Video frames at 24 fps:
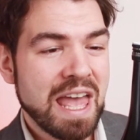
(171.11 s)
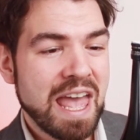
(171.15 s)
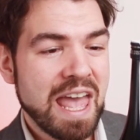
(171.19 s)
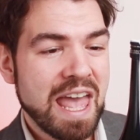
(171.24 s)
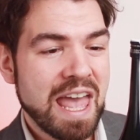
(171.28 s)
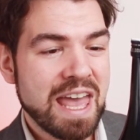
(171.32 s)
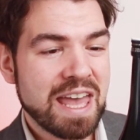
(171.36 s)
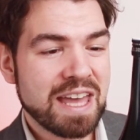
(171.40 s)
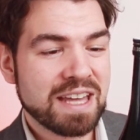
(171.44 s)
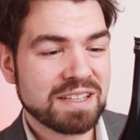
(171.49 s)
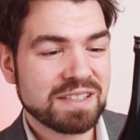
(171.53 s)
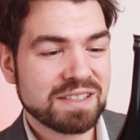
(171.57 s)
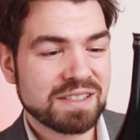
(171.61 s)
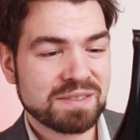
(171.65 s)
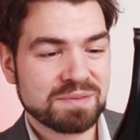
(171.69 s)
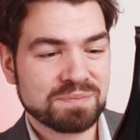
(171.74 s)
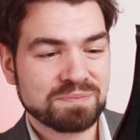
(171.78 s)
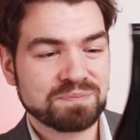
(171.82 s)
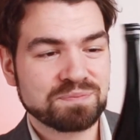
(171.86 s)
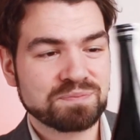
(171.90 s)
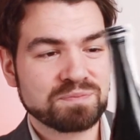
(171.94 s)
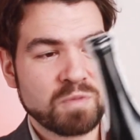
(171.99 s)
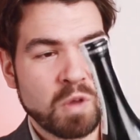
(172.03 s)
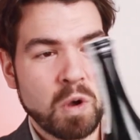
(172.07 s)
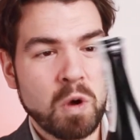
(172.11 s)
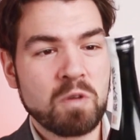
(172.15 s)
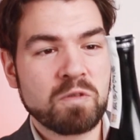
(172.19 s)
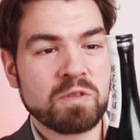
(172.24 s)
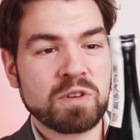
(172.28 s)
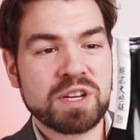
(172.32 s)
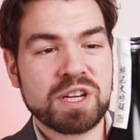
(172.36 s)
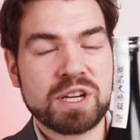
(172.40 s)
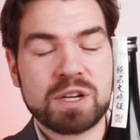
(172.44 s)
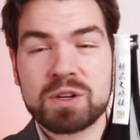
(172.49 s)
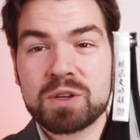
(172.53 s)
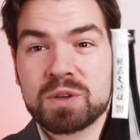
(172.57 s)
and over
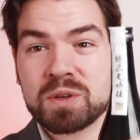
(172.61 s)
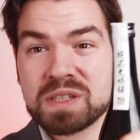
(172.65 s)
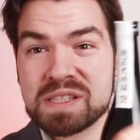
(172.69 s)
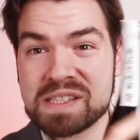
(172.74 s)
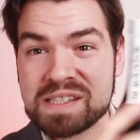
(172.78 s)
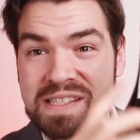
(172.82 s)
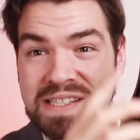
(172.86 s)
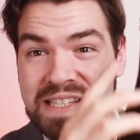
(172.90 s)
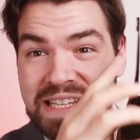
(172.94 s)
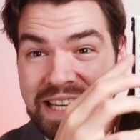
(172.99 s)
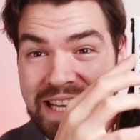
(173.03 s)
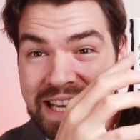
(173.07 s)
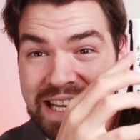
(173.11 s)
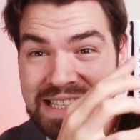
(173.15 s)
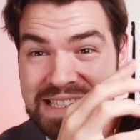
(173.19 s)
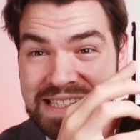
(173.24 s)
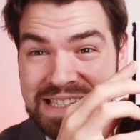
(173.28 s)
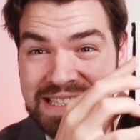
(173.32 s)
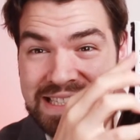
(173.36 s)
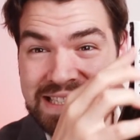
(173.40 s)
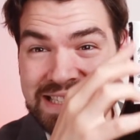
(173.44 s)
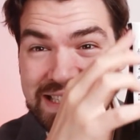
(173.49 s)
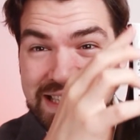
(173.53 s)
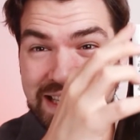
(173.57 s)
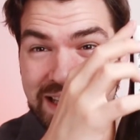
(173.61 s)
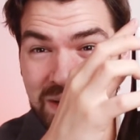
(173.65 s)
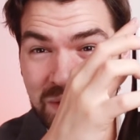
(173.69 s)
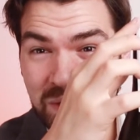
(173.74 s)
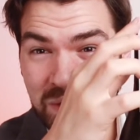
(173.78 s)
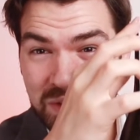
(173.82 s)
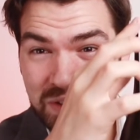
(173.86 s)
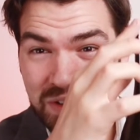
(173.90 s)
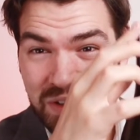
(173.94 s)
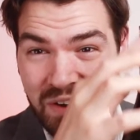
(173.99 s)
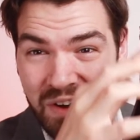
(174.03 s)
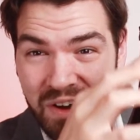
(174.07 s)
here you can see it's
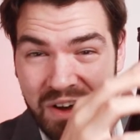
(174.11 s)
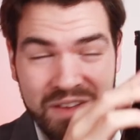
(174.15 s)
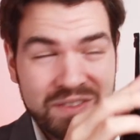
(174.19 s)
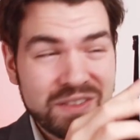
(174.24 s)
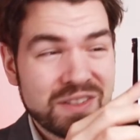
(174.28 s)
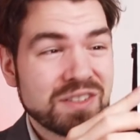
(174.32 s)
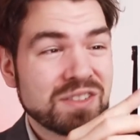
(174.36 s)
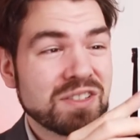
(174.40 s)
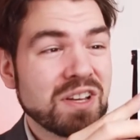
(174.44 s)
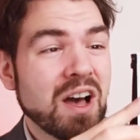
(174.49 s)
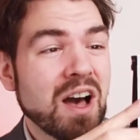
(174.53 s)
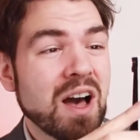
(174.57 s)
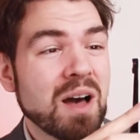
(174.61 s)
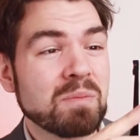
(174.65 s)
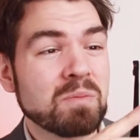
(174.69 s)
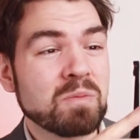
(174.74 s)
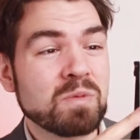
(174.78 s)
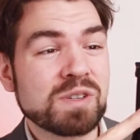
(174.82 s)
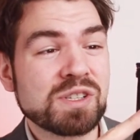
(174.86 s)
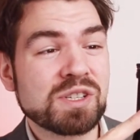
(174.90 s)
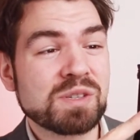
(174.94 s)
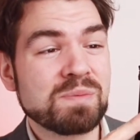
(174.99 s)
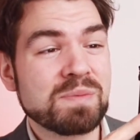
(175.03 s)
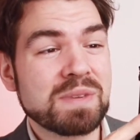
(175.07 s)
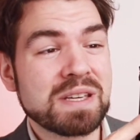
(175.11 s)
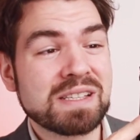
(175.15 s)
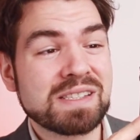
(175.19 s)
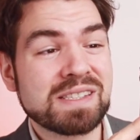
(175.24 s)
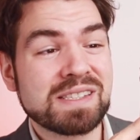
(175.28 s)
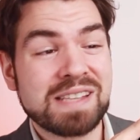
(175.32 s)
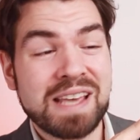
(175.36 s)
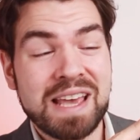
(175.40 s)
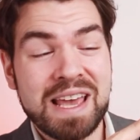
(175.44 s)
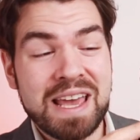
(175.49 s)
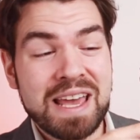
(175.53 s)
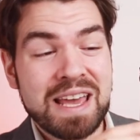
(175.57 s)
sealed on the top, which means